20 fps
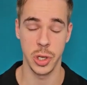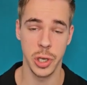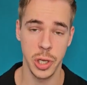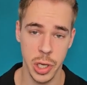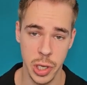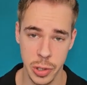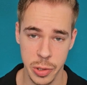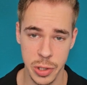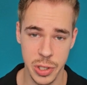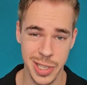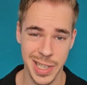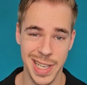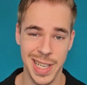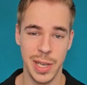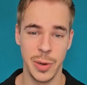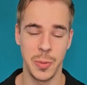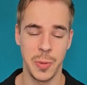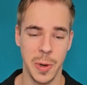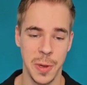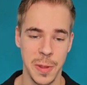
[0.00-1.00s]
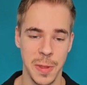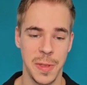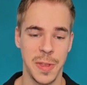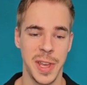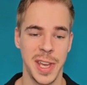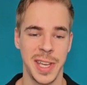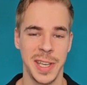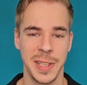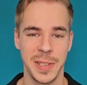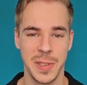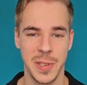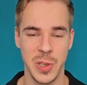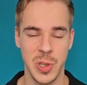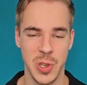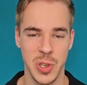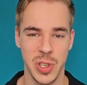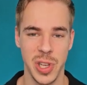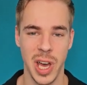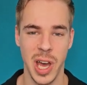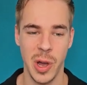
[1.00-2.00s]
you're going to need one thing to
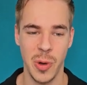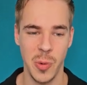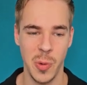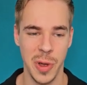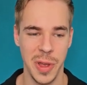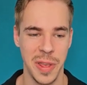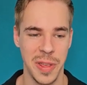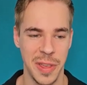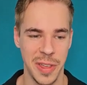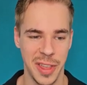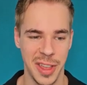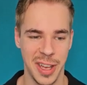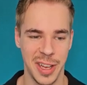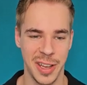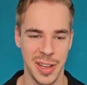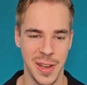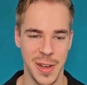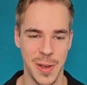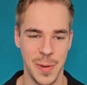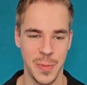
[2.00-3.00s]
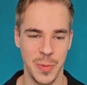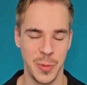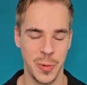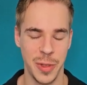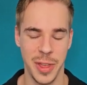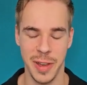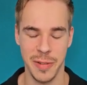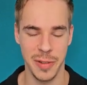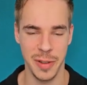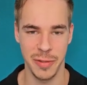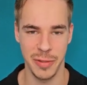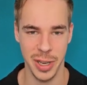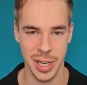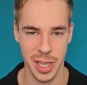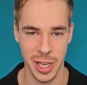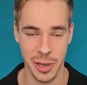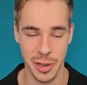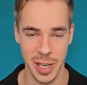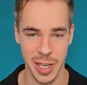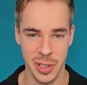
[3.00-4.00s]
start with every
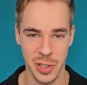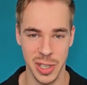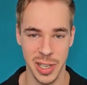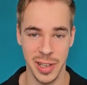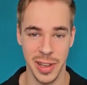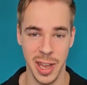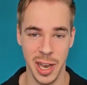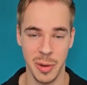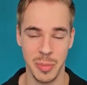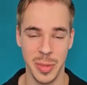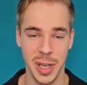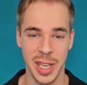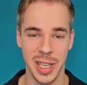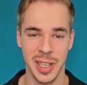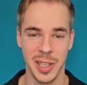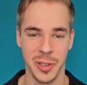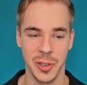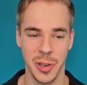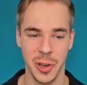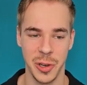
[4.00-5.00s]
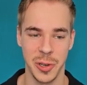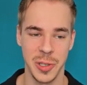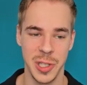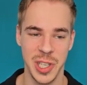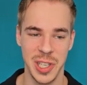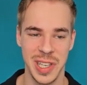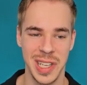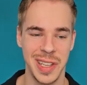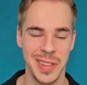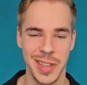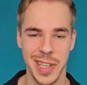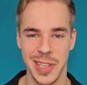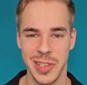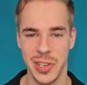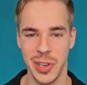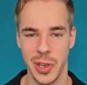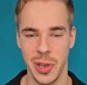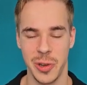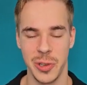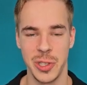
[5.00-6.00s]
video actually that I make. You're going to need this.
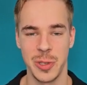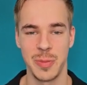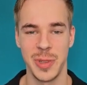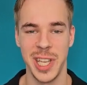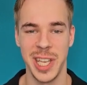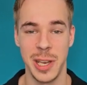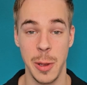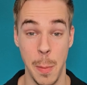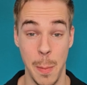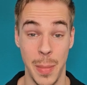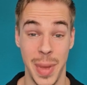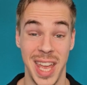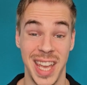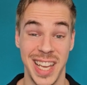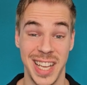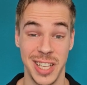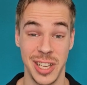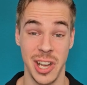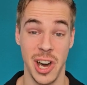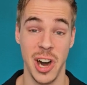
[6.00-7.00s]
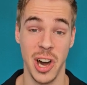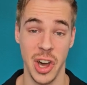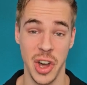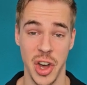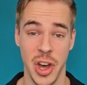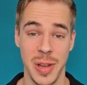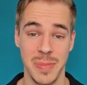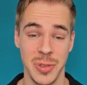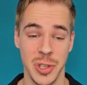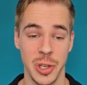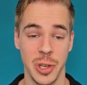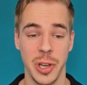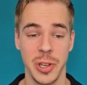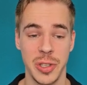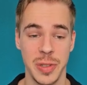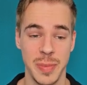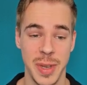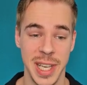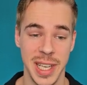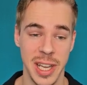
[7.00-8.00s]
You're going to need make.com. So go
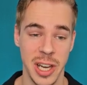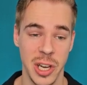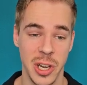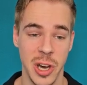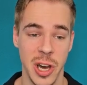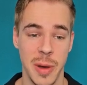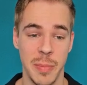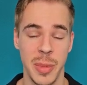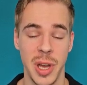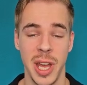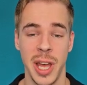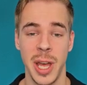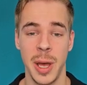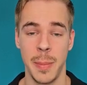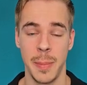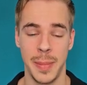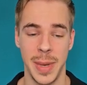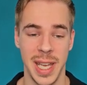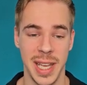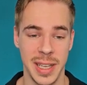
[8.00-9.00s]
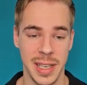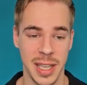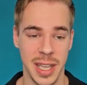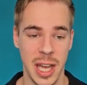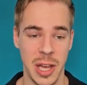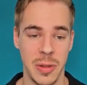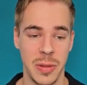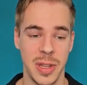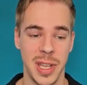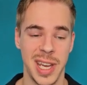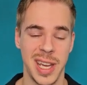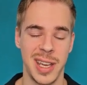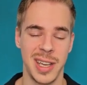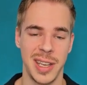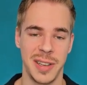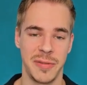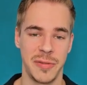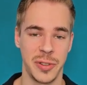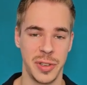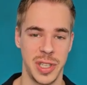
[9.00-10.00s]
to make.com, make an account there,
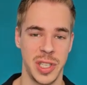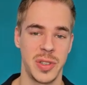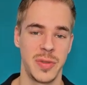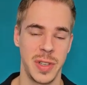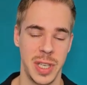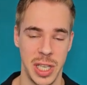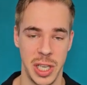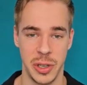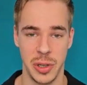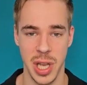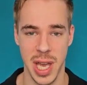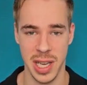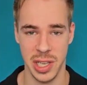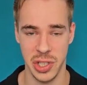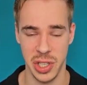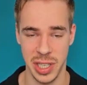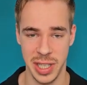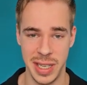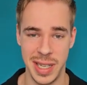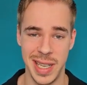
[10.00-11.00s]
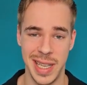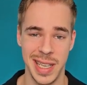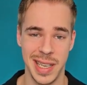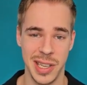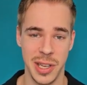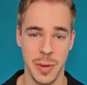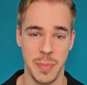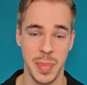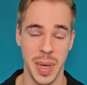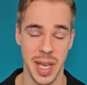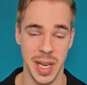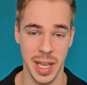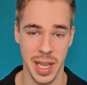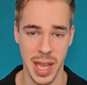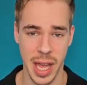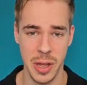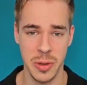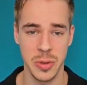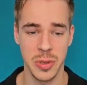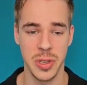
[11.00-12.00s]
and for this video you actually need a paid
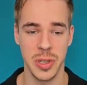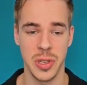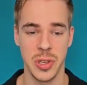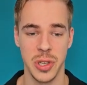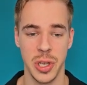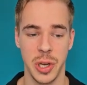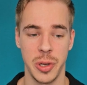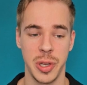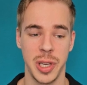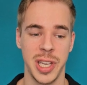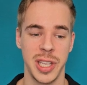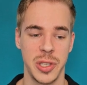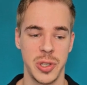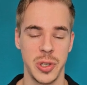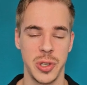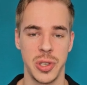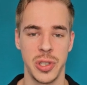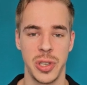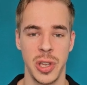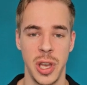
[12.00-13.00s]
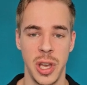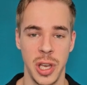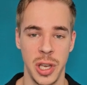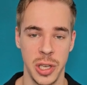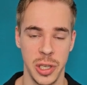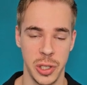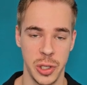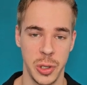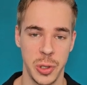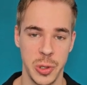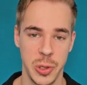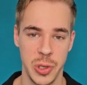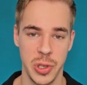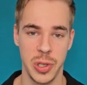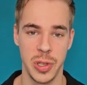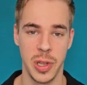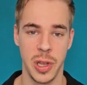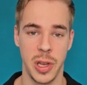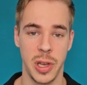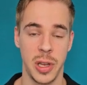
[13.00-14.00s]
account. So you can just use
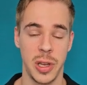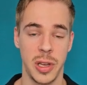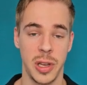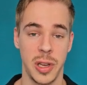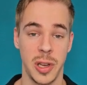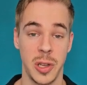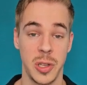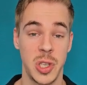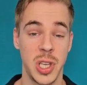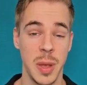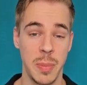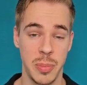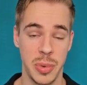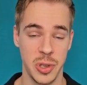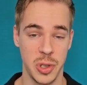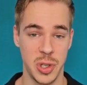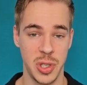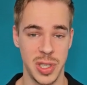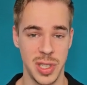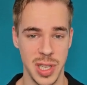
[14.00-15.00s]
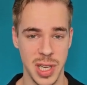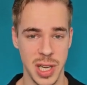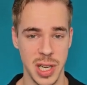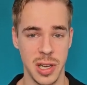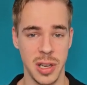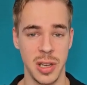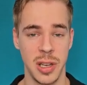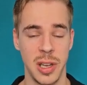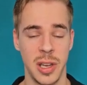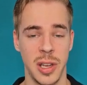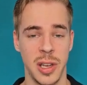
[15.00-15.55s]
the cheapest tier.